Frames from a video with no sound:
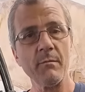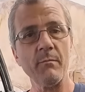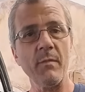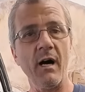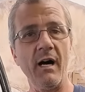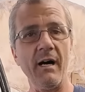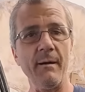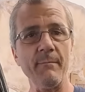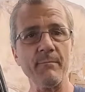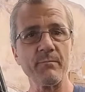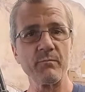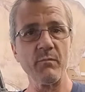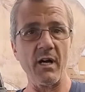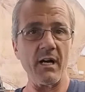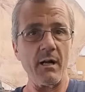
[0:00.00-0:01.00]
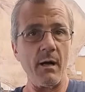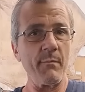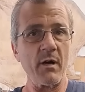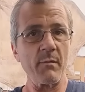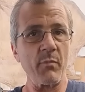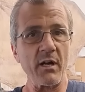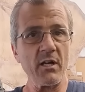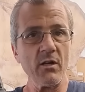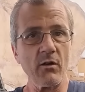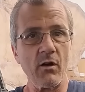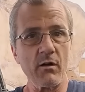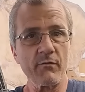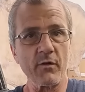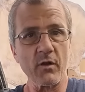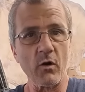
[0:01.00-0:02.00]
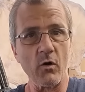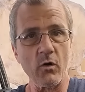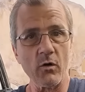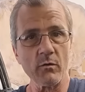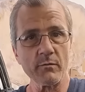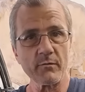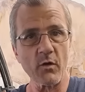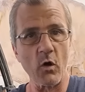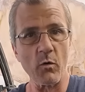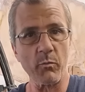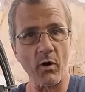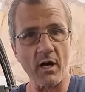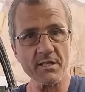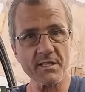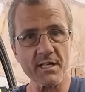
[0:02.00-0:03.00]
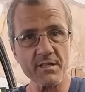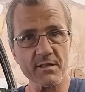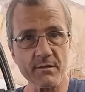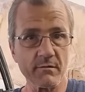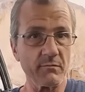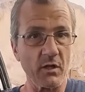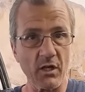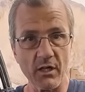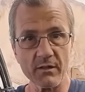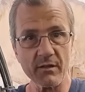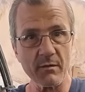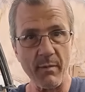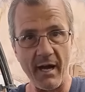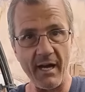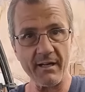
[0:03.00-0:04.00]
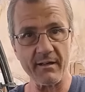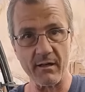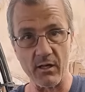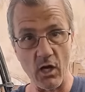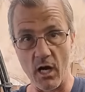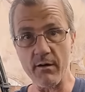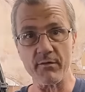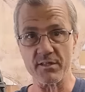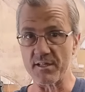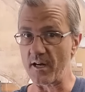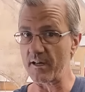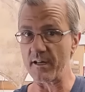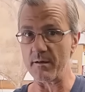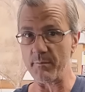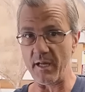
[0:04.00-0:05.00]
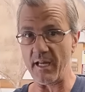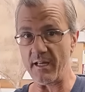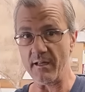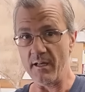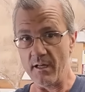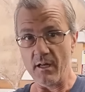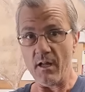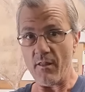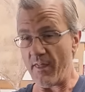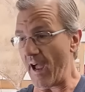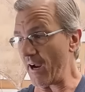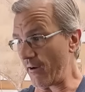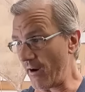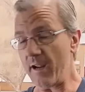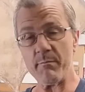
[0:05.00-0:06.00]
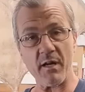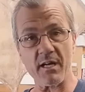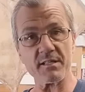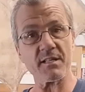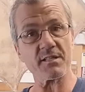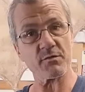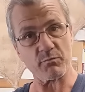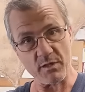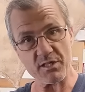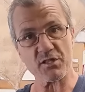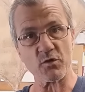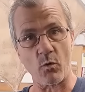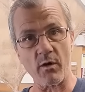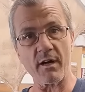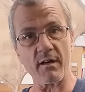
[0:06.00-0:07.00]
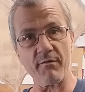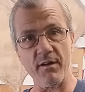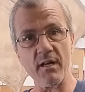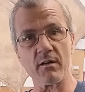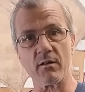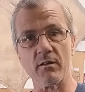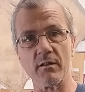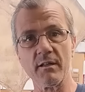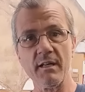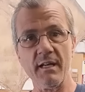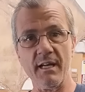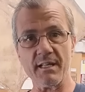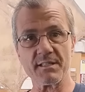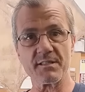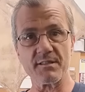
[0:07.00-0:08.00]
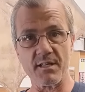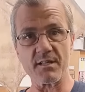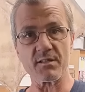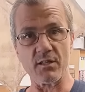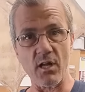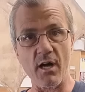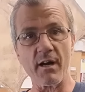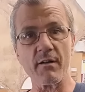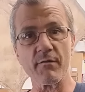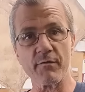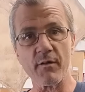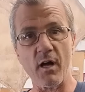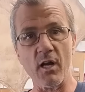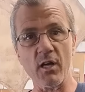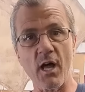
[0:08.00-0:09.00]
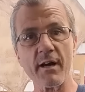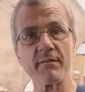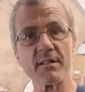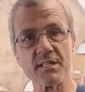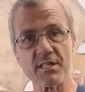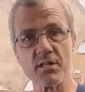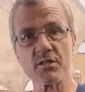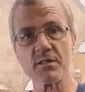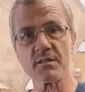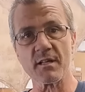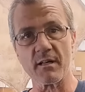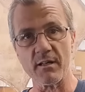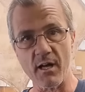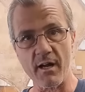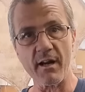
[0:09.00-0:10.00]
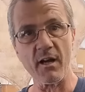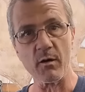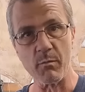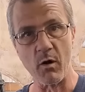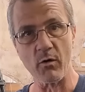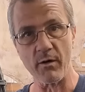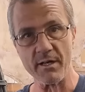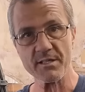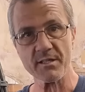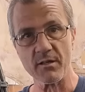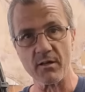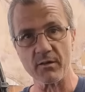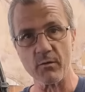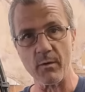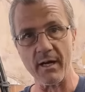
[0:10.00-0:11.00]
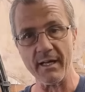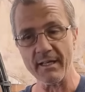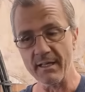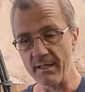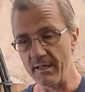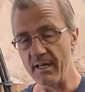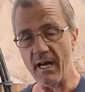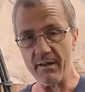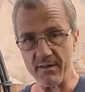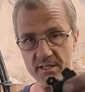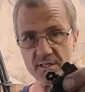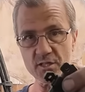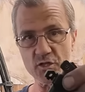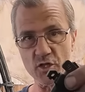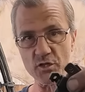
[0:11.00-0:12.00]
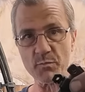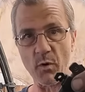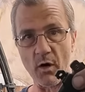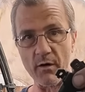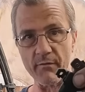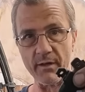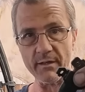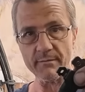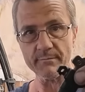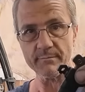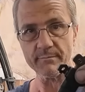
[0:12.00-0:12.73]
But I'm going to bring you along for the whole process, the good and the bad. And a lot of it's not going to be that great because it's restoring a vehicle. There's a lot of decisions and a lot of elbow grease along the way. And this is just part of it.